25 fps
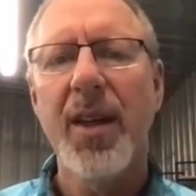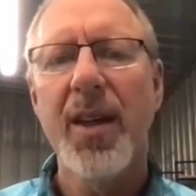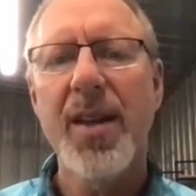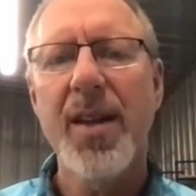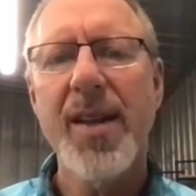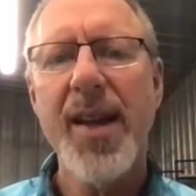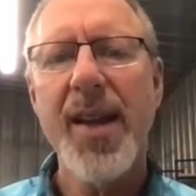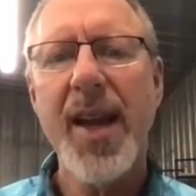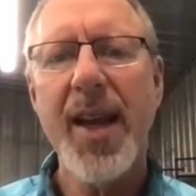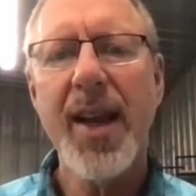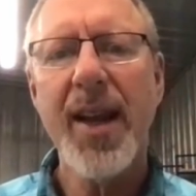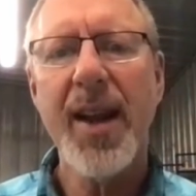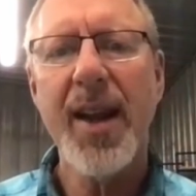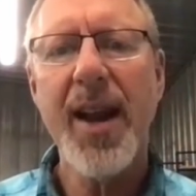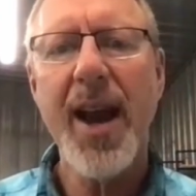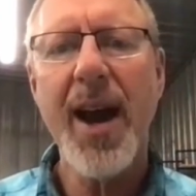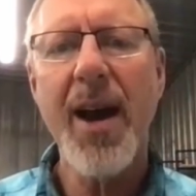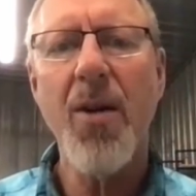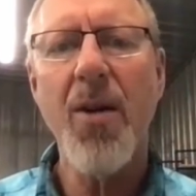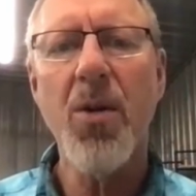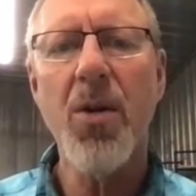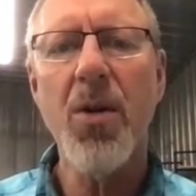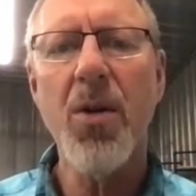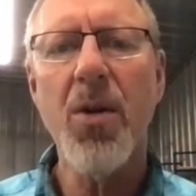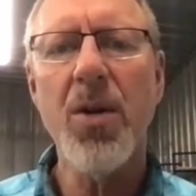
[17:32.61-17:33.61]
take an
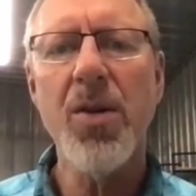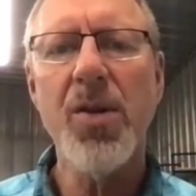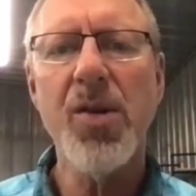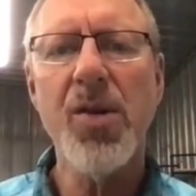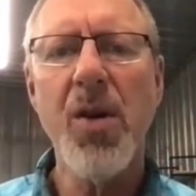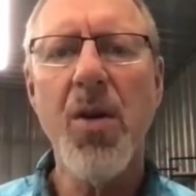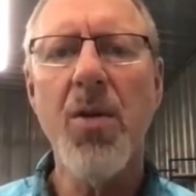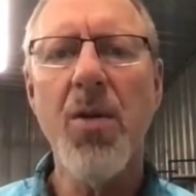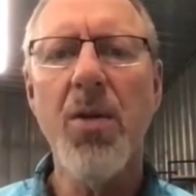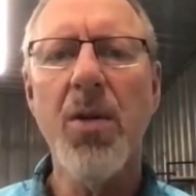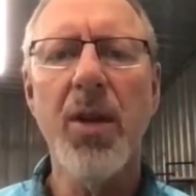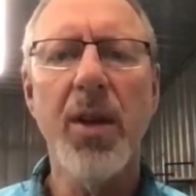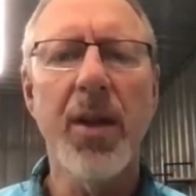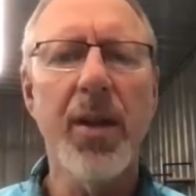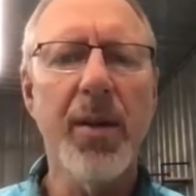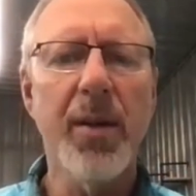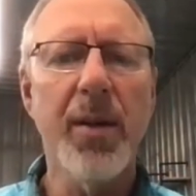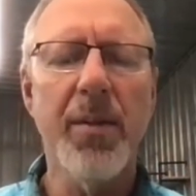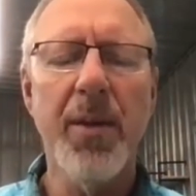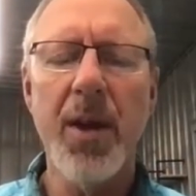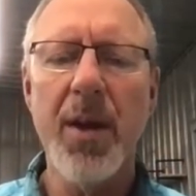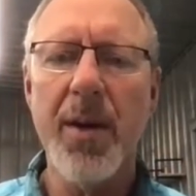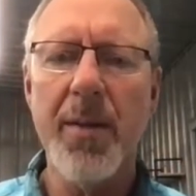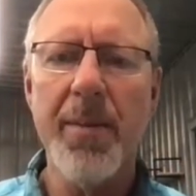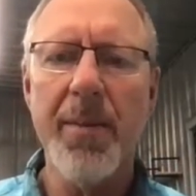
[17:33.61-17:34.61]
hour or so, and
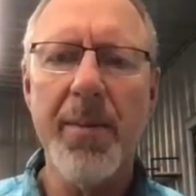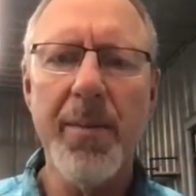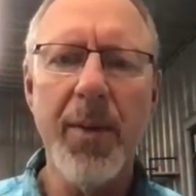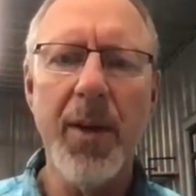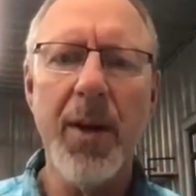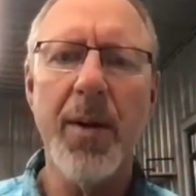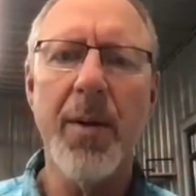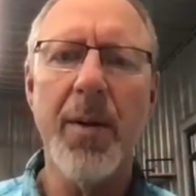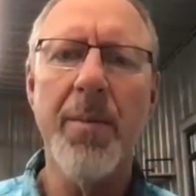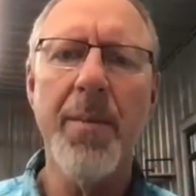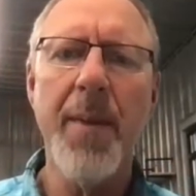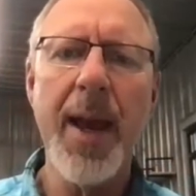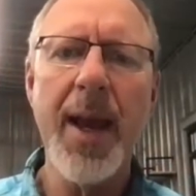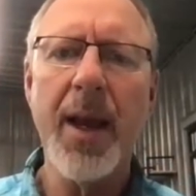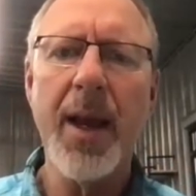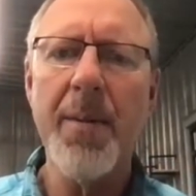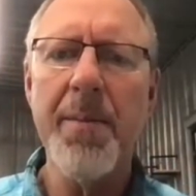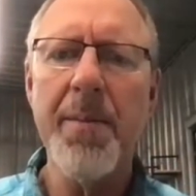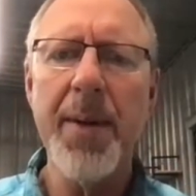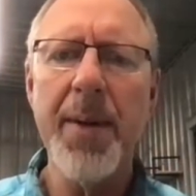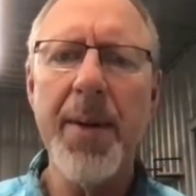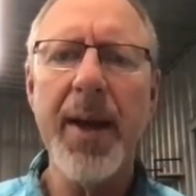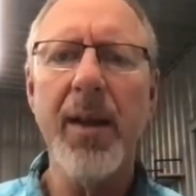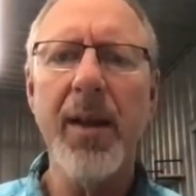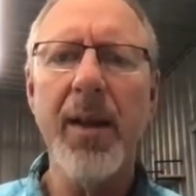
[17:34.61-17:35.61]
you make a
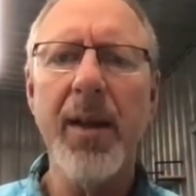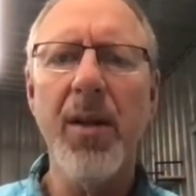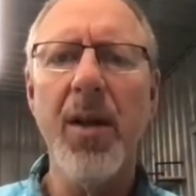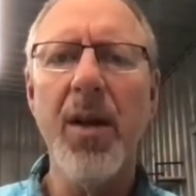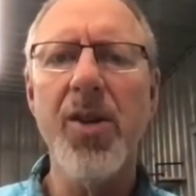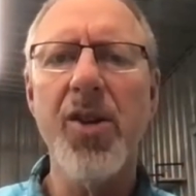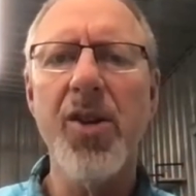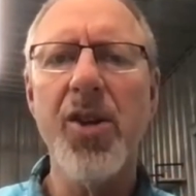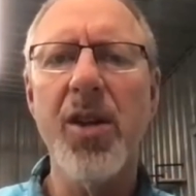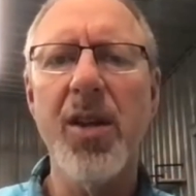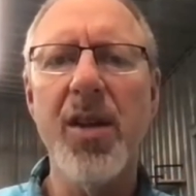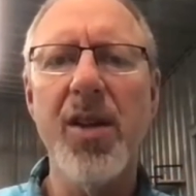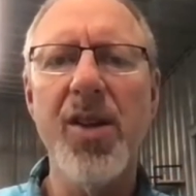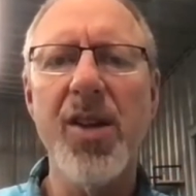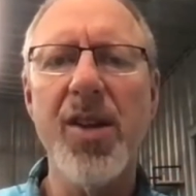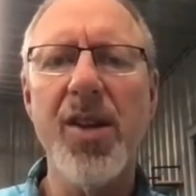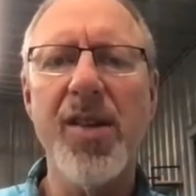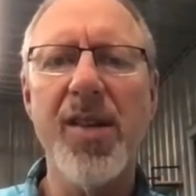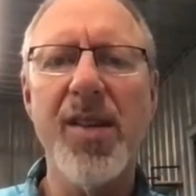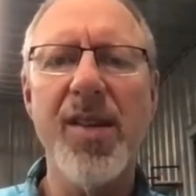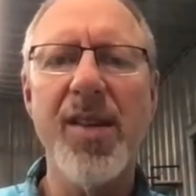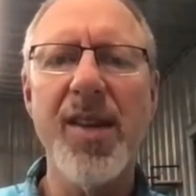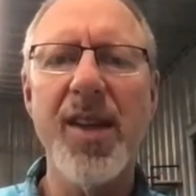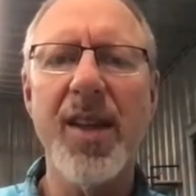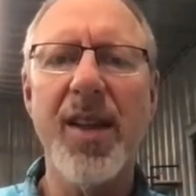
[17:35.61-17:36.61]
big lunch, and you
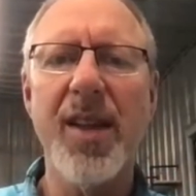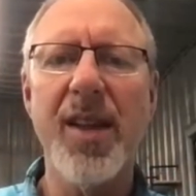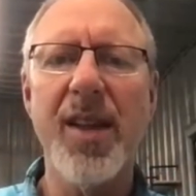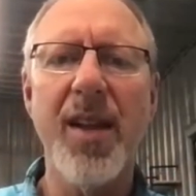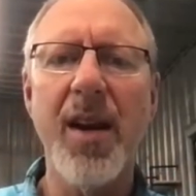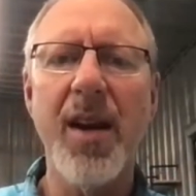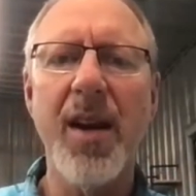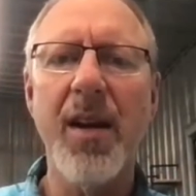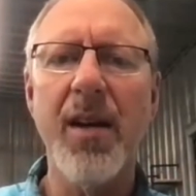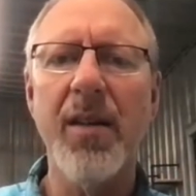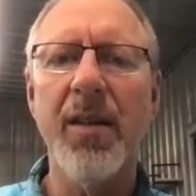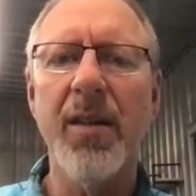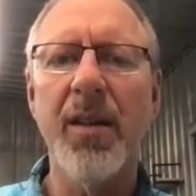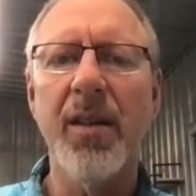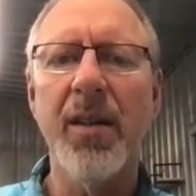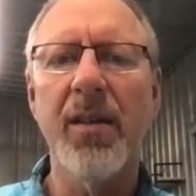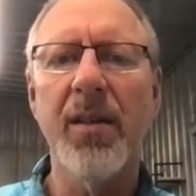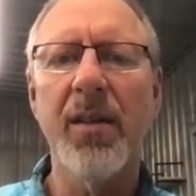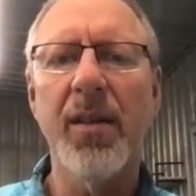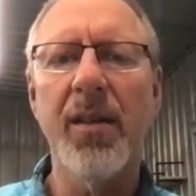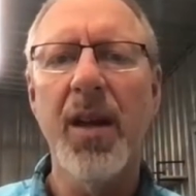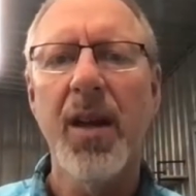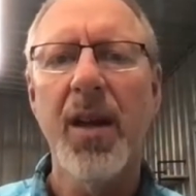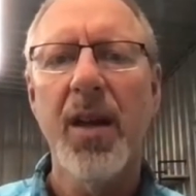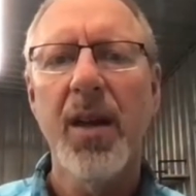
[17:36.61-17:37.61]
just sit there
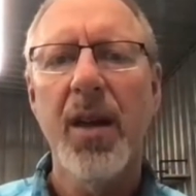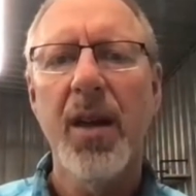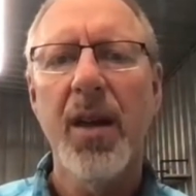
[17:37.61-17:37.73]
and